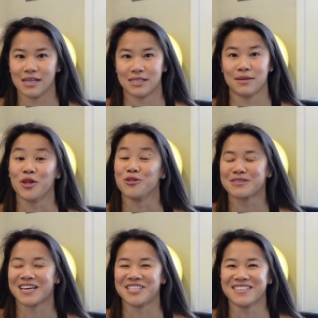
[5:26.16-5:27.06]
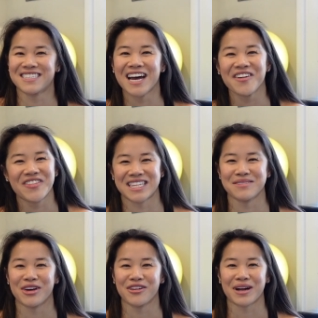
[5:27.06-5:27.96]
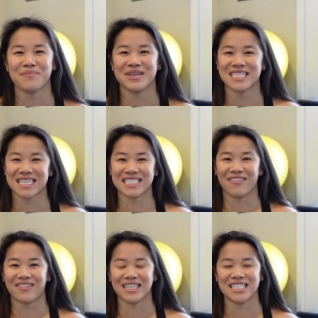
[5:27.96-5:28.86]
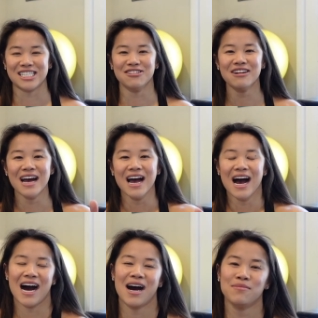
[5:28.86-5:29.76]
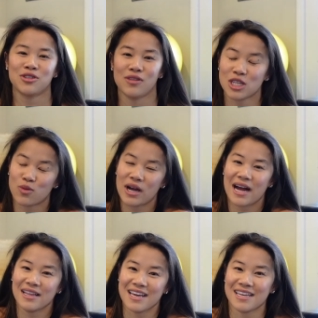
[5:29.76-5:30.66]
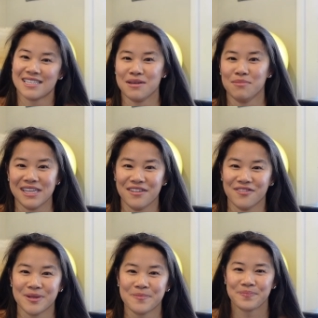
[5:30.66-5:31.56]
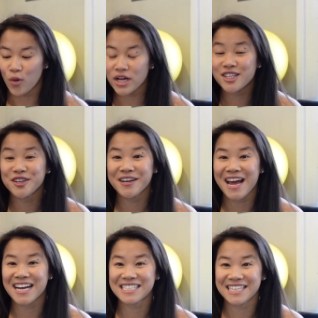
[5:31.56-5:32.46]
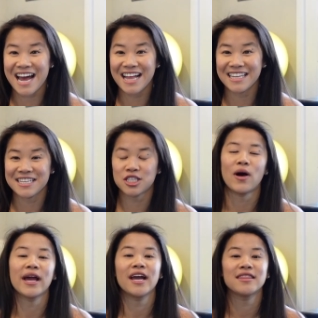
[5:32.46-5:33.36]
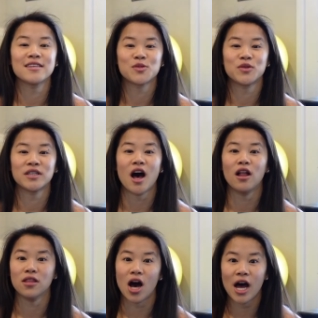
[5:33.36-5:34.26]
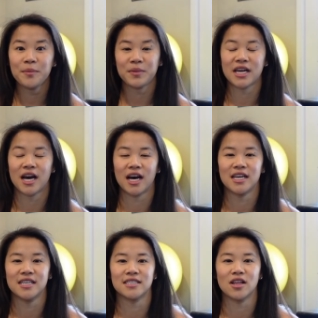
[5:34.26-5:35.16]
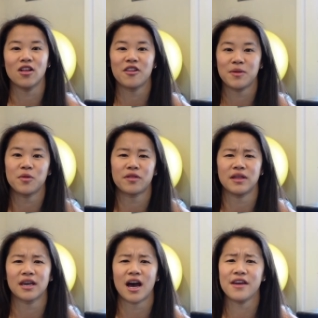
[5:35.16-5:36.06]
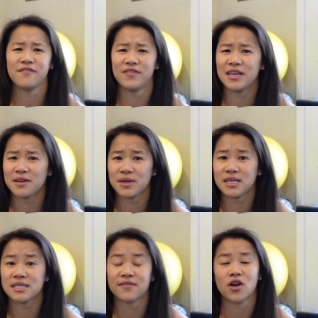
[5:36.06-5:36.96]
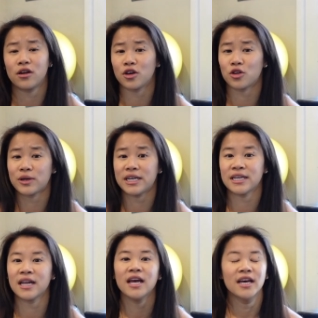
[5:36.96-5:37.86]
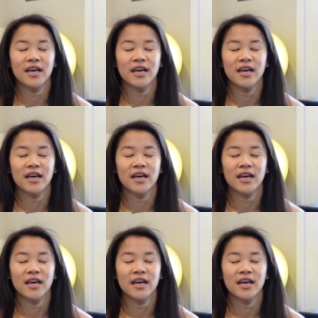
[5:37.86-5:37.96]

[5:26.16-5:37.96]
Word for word: some other sketchy stuff that some other companies can definitely do. Um, so that's why I like Team Believe. What's your nationality? So I get this one a lot because a lot of people think I'm Vietnamese, I've gotten Korean,